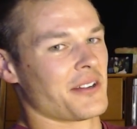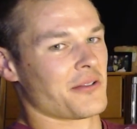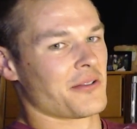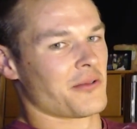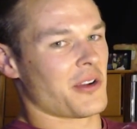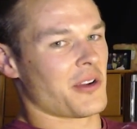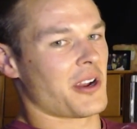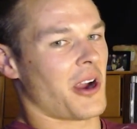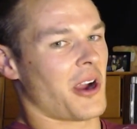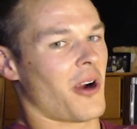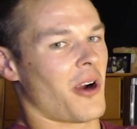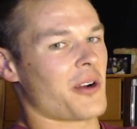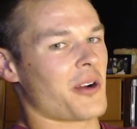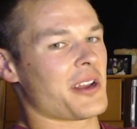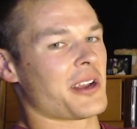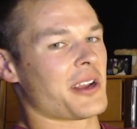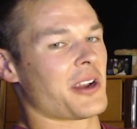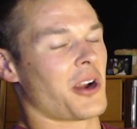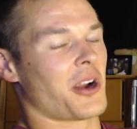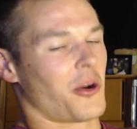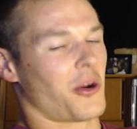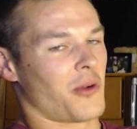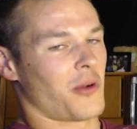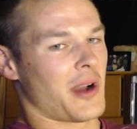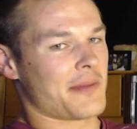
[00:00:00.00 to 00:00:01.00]

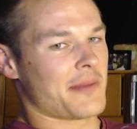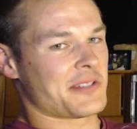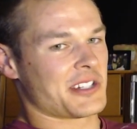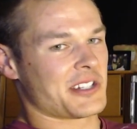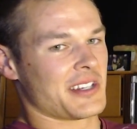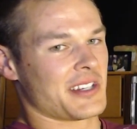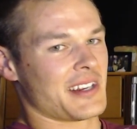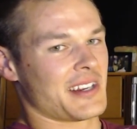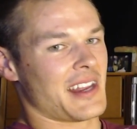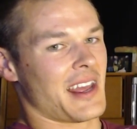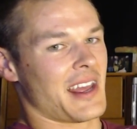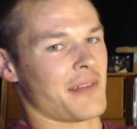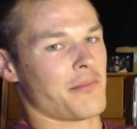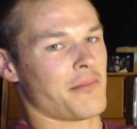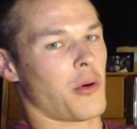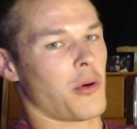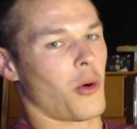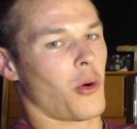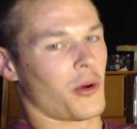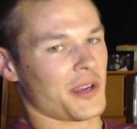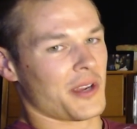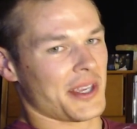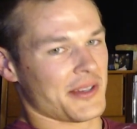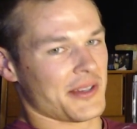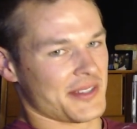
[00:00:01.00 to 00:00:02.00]
regarding corruption and
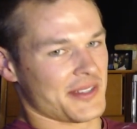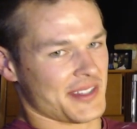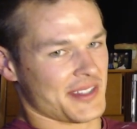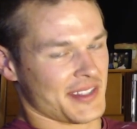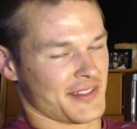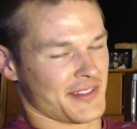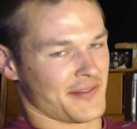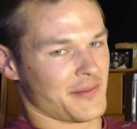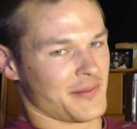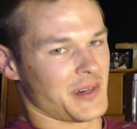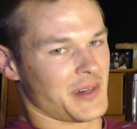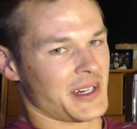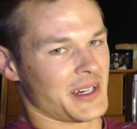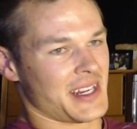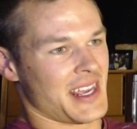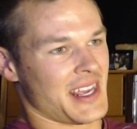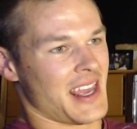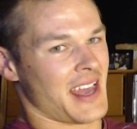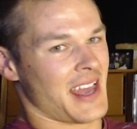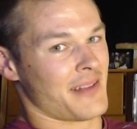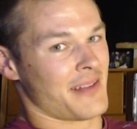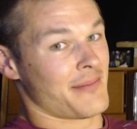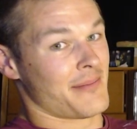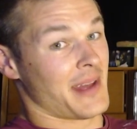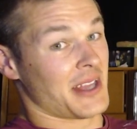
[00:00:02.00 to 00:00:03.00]
poor uses of
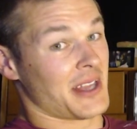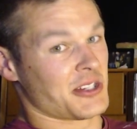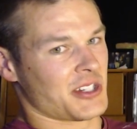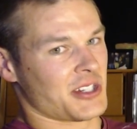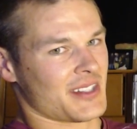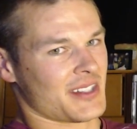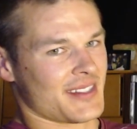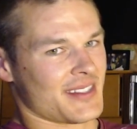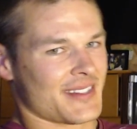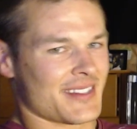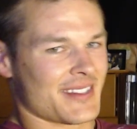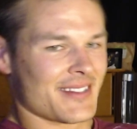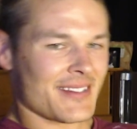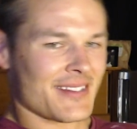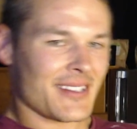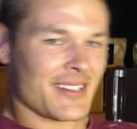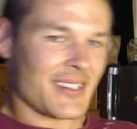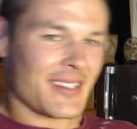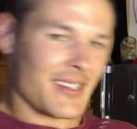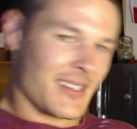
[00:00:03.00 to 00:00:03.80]
money and pensions.